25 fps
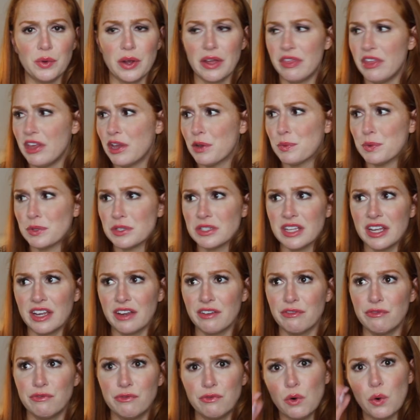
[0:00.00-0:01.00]
I think, was
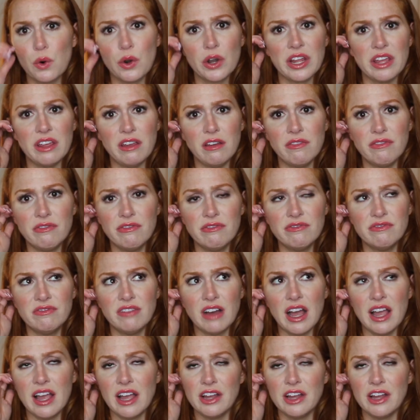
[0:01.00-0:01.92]
like 45.